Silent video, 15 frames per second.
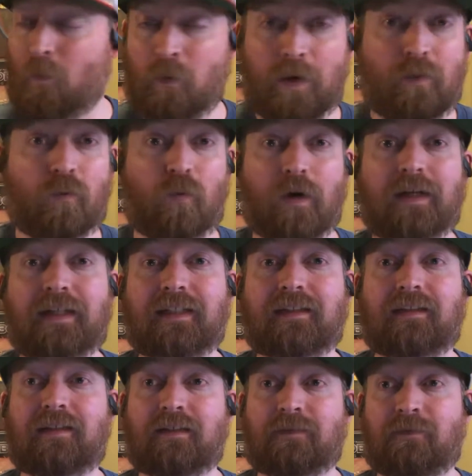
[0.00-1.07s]
We want
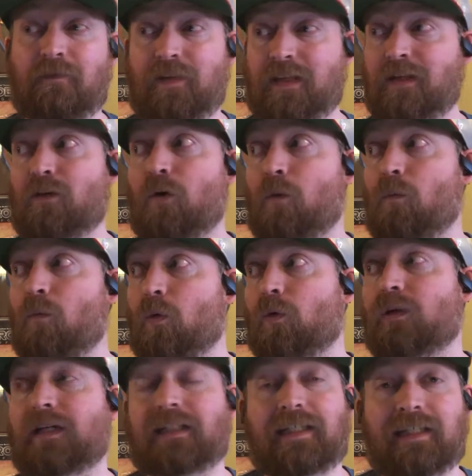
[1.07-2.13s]
it to feel
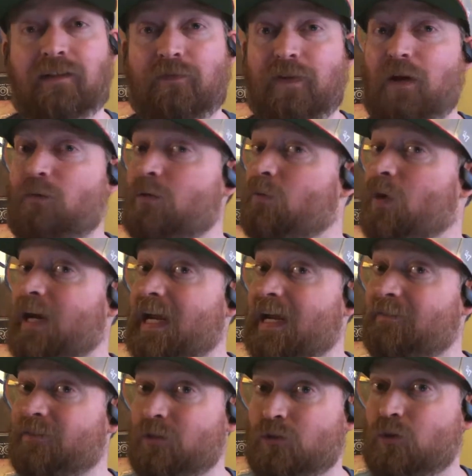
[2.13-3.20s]
more like the NFL. We want to
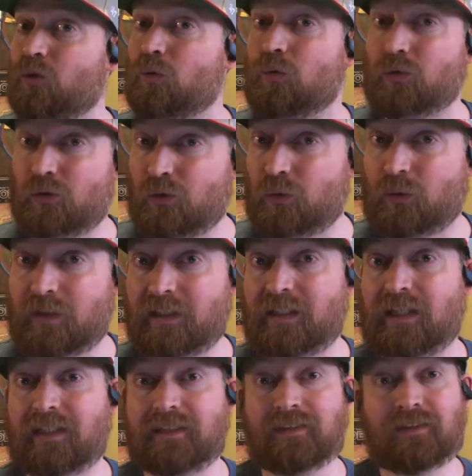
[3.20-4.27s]
have those cool
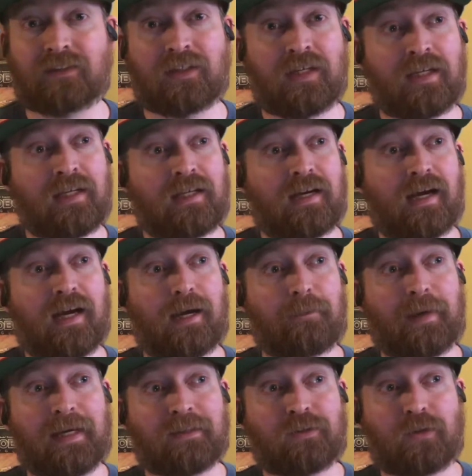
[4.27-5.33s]
storylines.
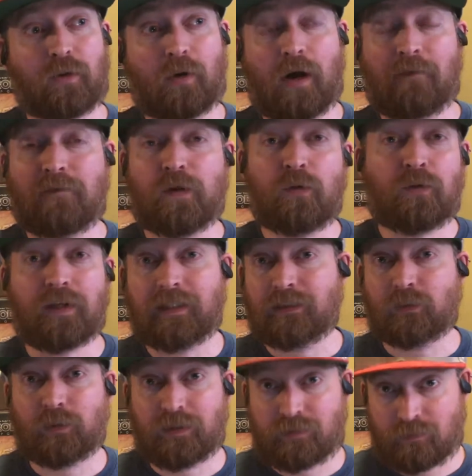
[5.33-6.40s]
And so a few
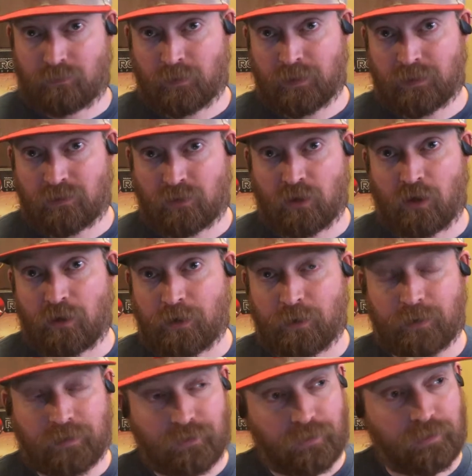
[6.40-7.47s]
things with
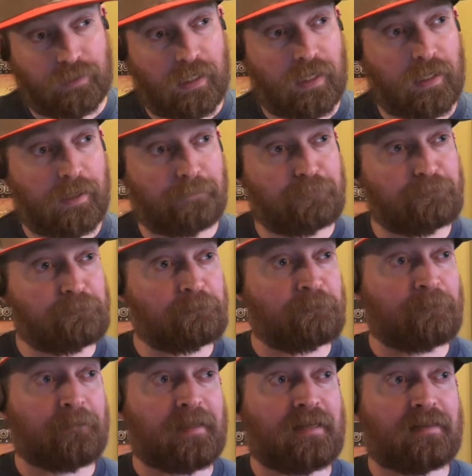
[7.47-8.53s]
Scenario Engine.
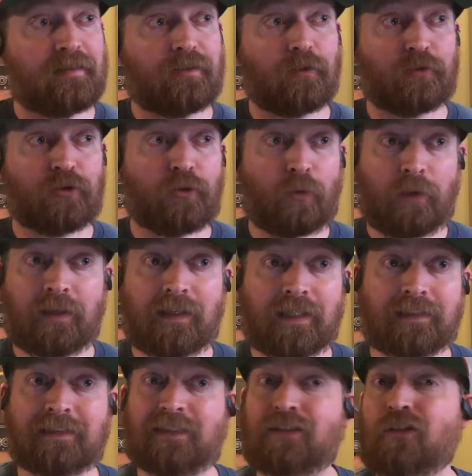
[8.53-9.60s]
Those
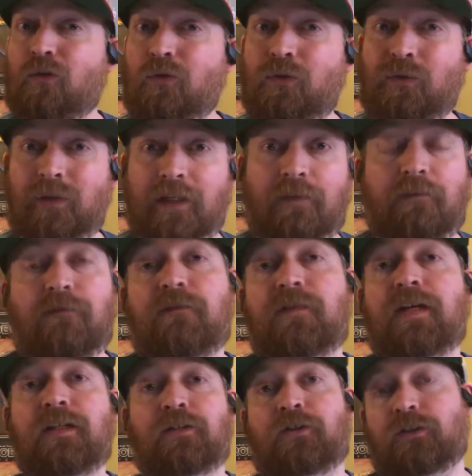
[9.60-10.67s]
storylines still don't get
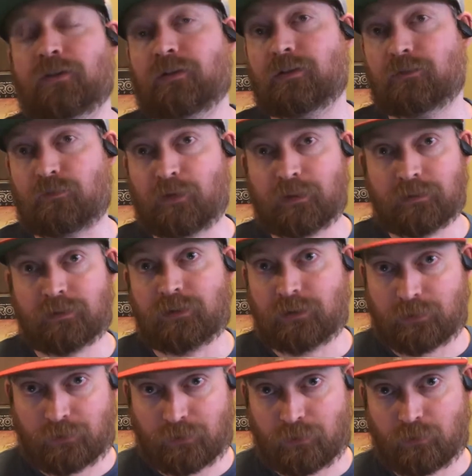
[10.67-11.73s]
featured front and
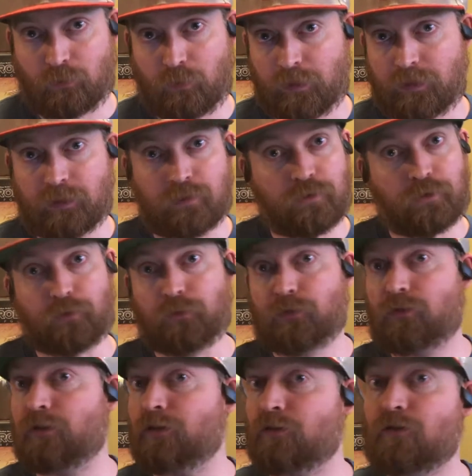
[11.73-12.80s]
center with the
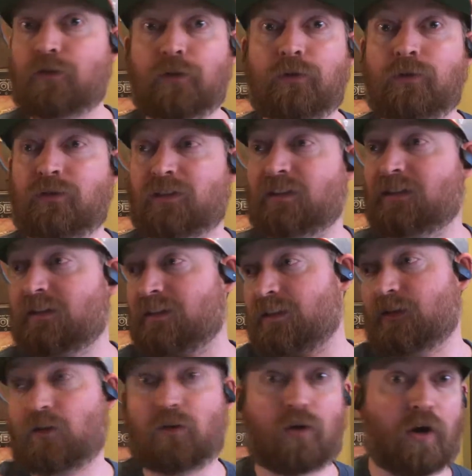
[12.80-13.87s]
news. The news is
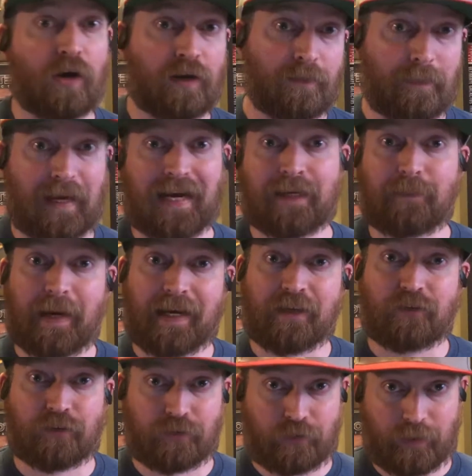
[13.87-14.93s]
still on a back
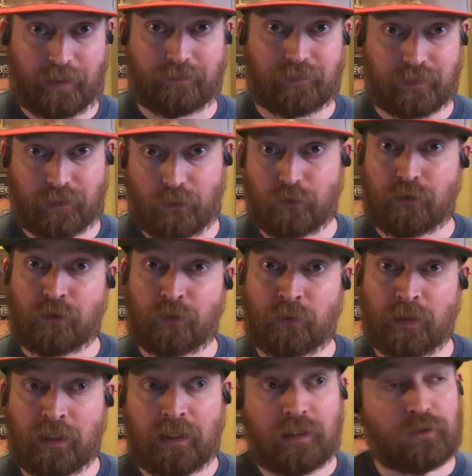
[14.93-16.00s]
page that you have to go to.
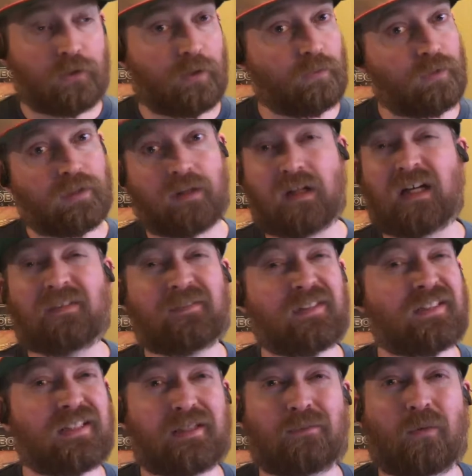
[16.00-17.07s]
So I would love to
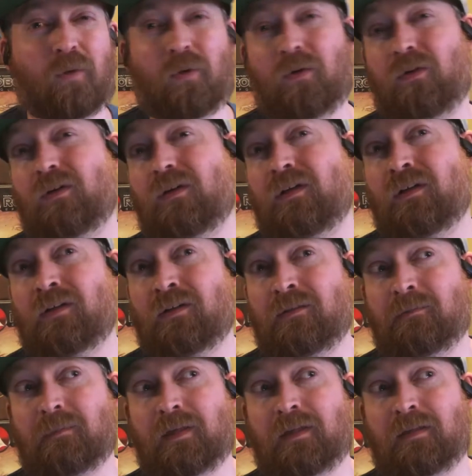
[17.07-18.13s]
see more
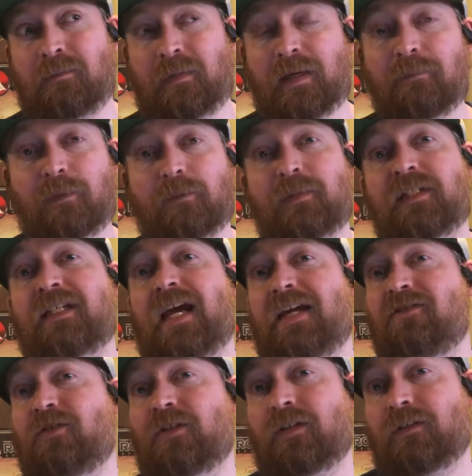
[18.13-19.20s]

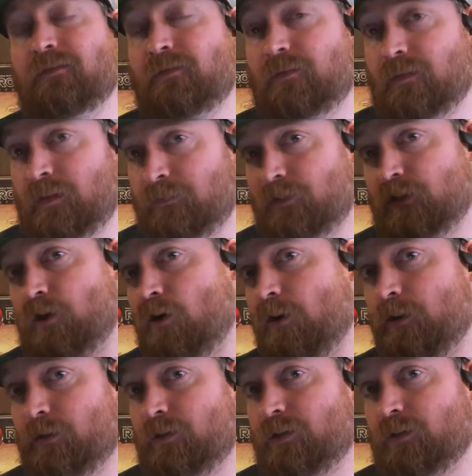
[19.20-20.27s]
implementation of
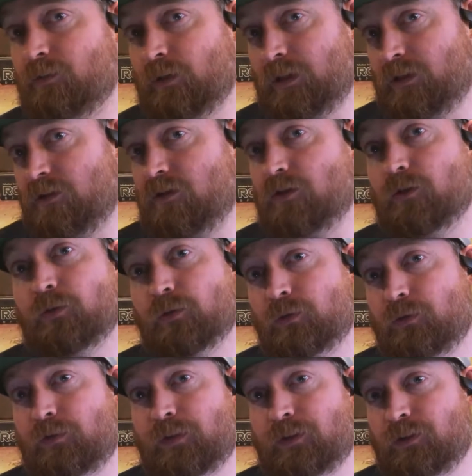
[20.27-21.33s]
Scenario Engine with news
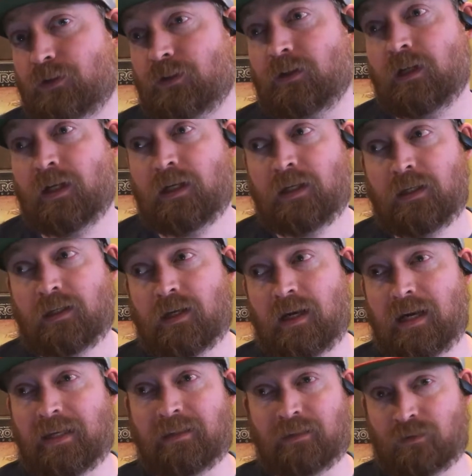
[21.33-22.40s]
feature
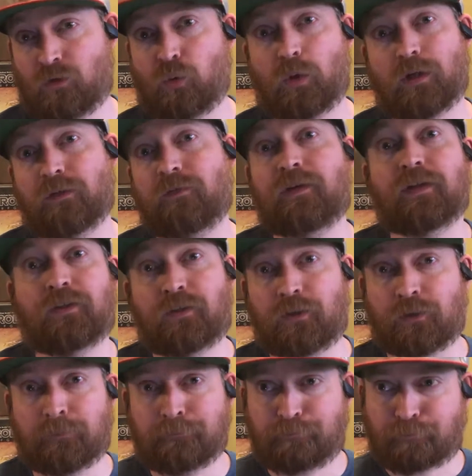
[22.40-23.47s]
and the Twitter
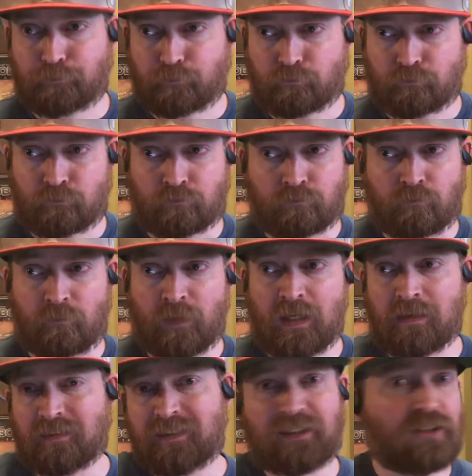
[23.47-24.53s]
feature.
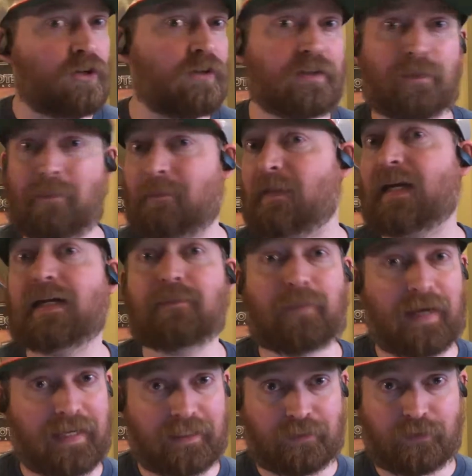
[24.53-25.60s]
Just on the main
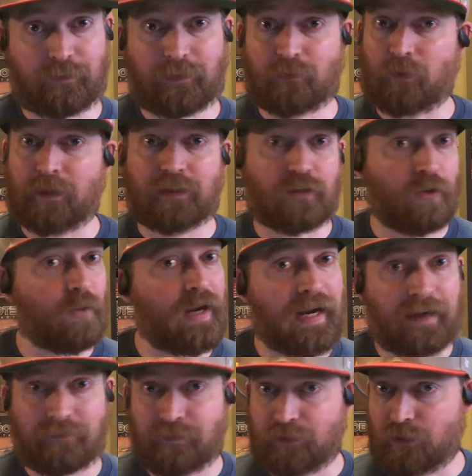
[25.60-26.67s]
page, something where I don't
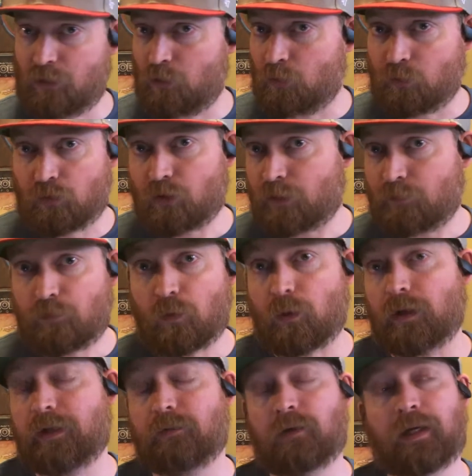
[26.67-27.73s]
have to go look
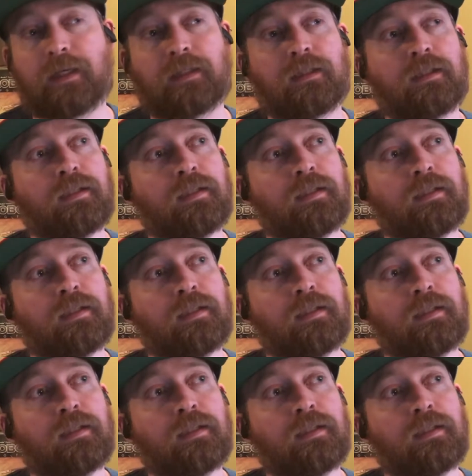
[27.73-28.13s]
for it, right?